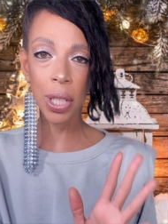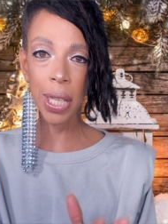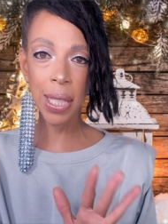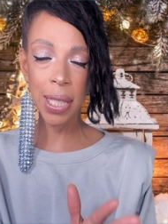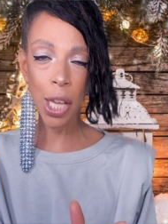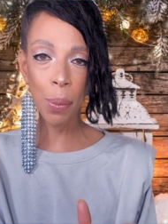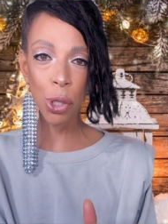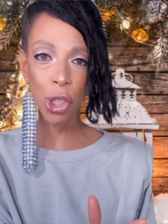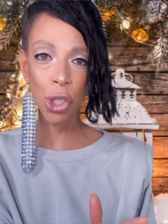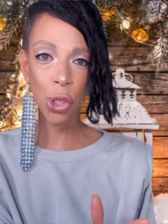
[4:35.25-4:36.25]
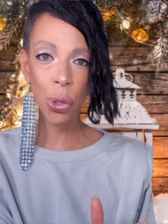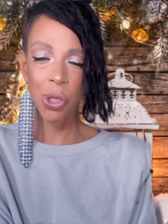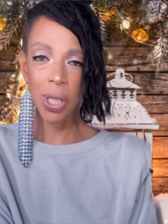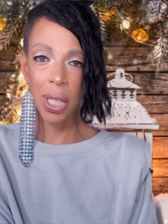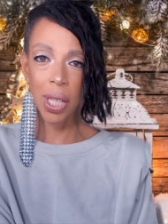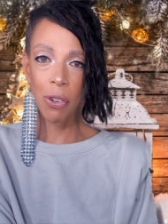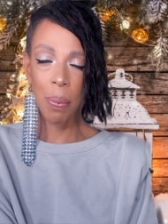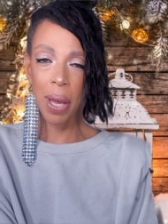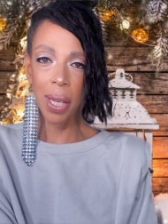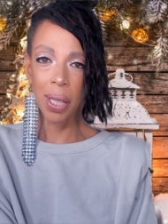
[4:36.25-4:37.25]
like a summer shoe, and I never
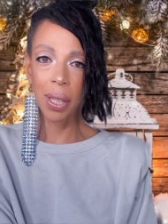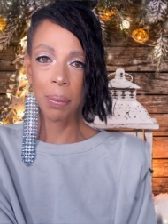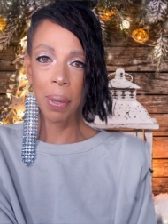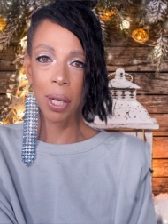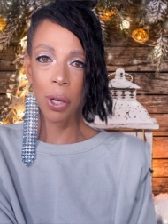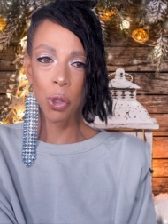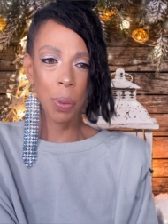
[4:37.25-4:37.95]
buy anything by Coach